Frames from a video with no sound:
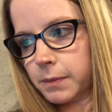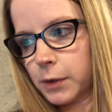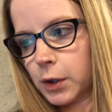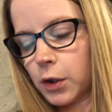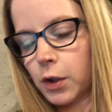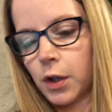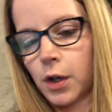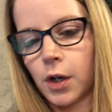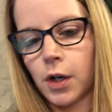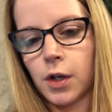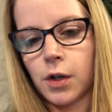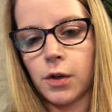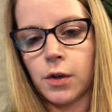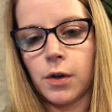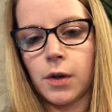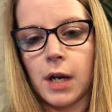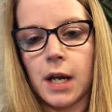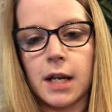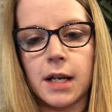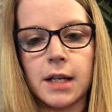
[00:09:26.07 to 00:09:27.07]
You can go
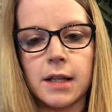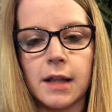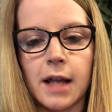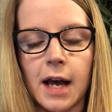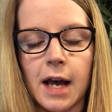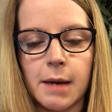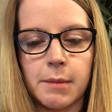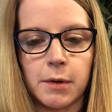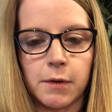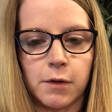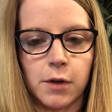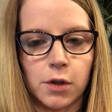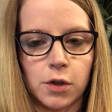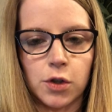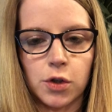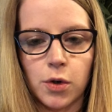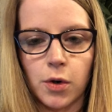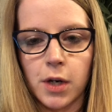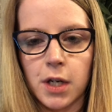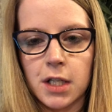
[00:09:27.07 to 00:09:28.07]
to any lab of your
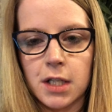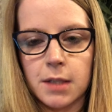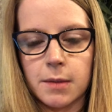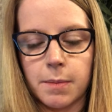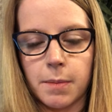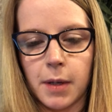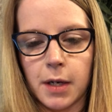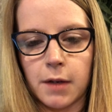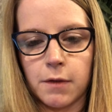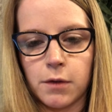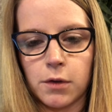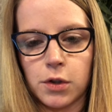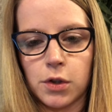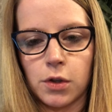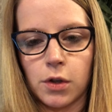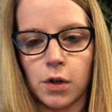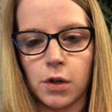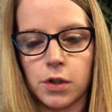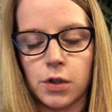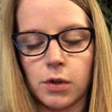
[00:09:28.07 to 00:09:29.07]
choice, but if you
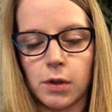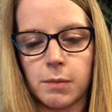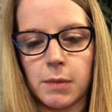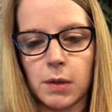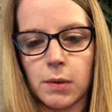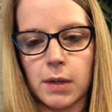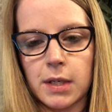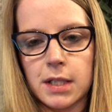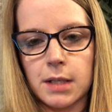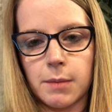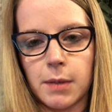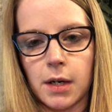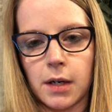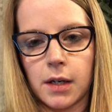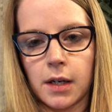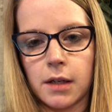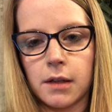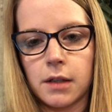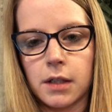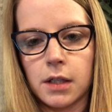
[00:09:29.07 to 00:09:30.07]
do go to a Midwest
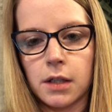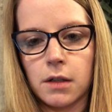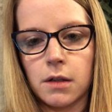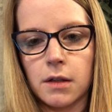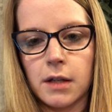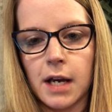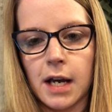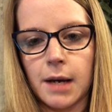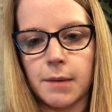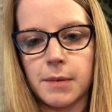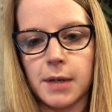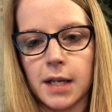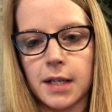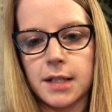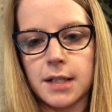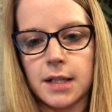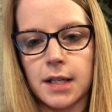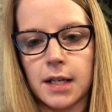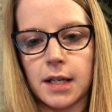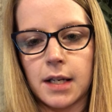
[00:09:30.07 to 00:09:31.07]
America clinical lab,
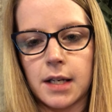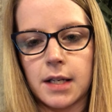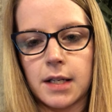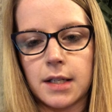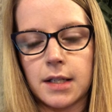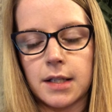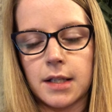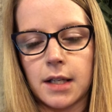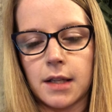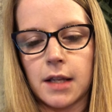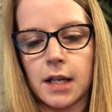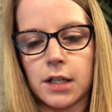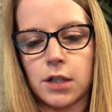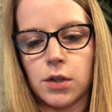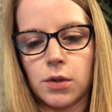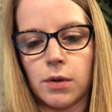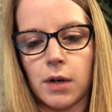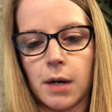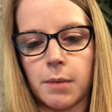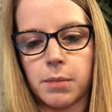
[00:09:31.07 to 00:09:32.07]
nice thing is that they
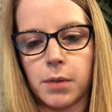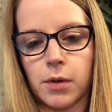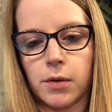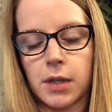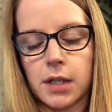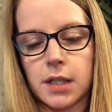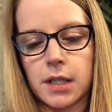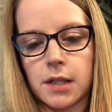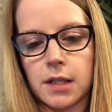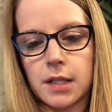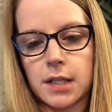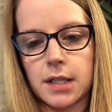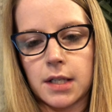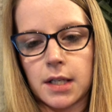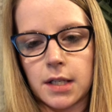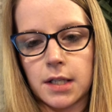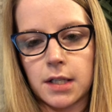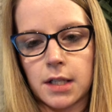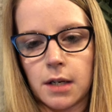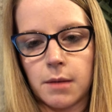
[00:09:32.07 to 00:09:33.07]
do upload into the
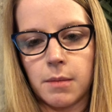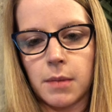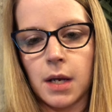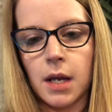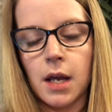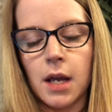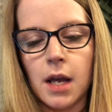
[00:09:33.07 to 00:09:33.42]
system.